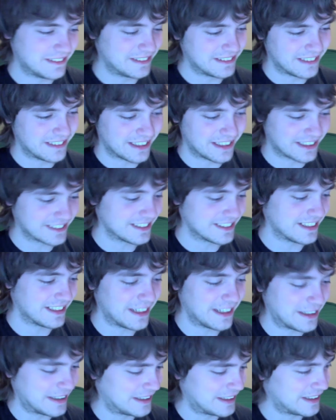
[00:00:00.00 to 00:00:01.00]
Like I said,
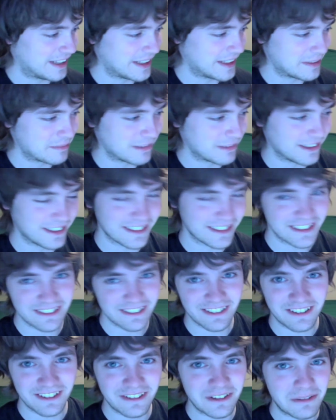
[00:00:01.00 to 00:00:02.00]
I didn't play it,
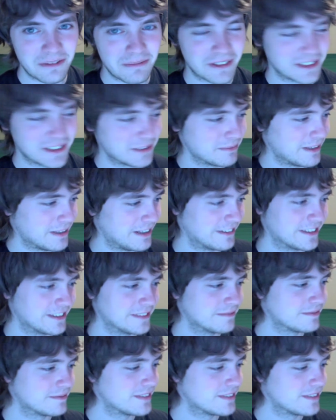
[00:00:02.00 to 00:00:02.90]
so I don't know much about it.